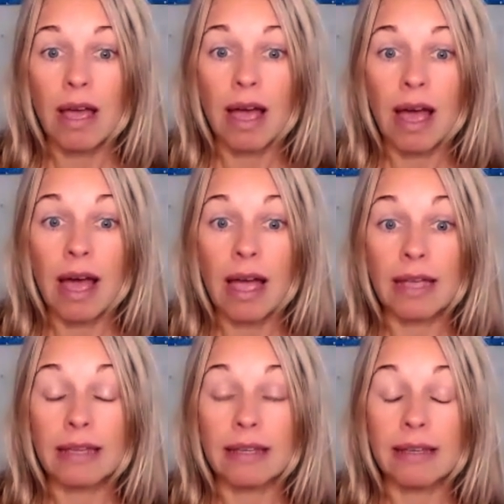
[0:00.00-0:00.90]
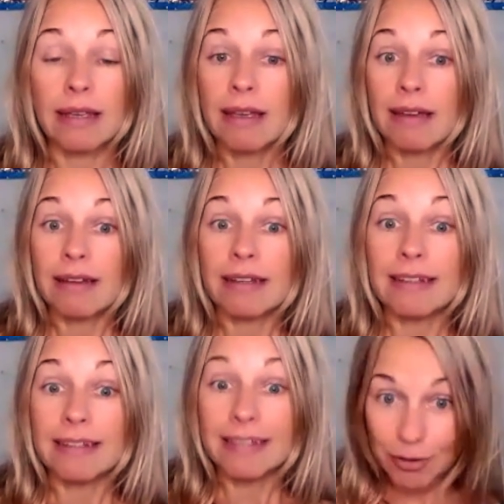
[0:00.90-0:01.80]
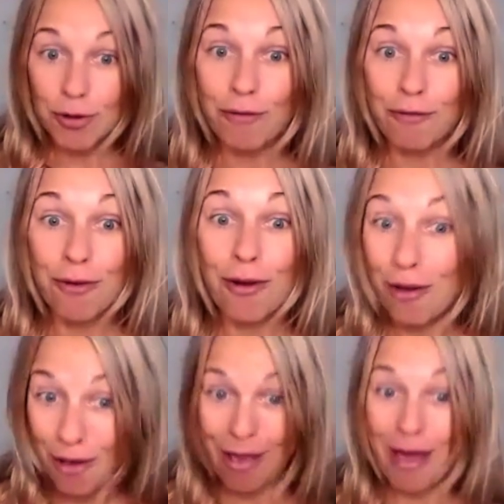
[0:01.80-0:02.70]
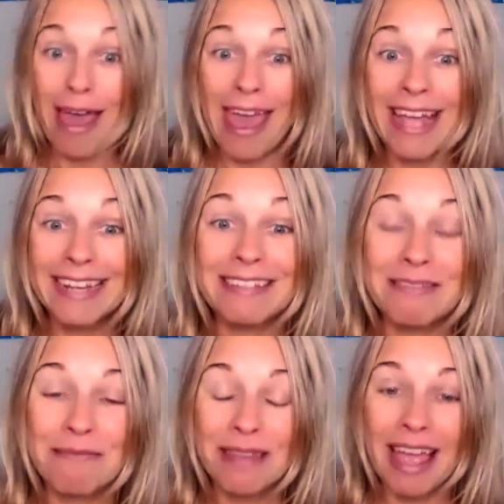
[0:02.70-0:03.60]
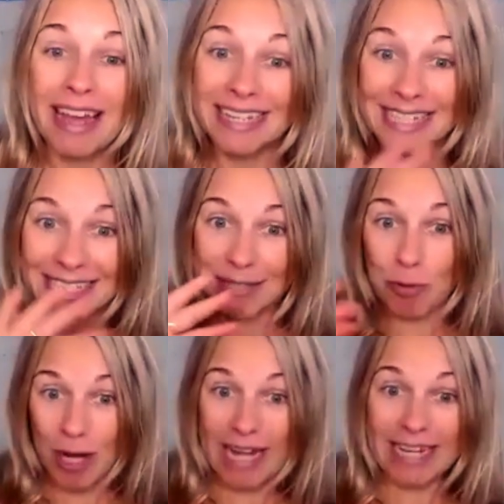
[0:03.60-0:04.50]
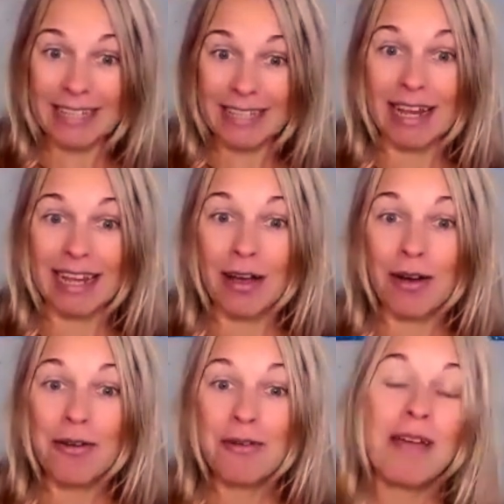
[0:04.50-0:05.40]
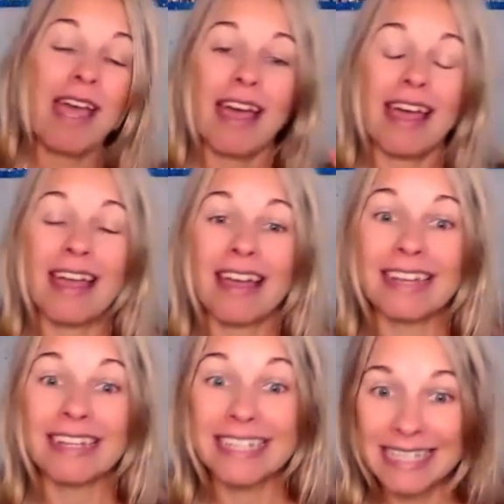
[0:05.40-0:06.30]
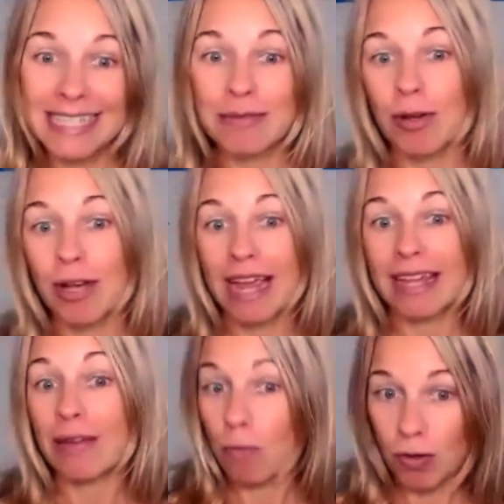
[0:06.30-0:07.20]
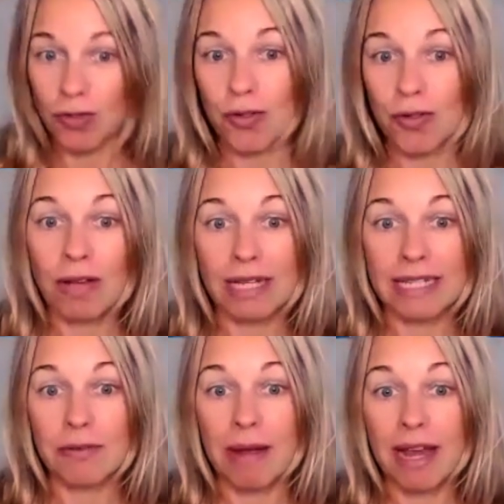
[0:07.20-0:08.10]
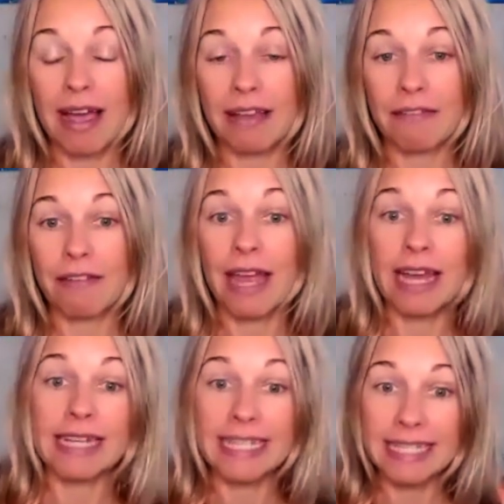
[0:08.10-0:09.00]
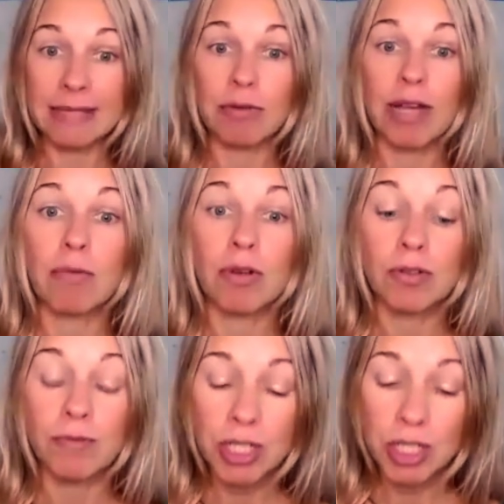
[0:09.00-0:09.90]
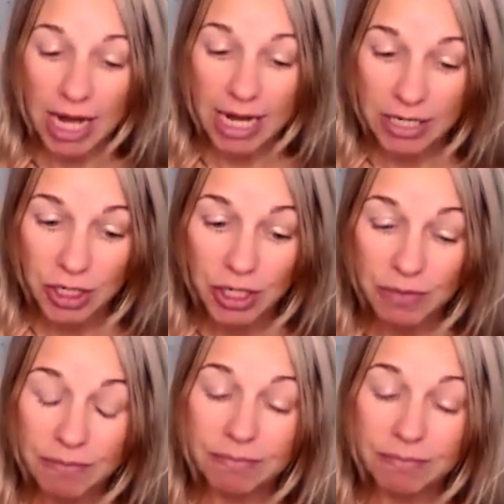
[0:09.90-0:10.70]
I need to go ahead. And this is what I need to let go. And this is what I want to call into my life. And this is what I want to change.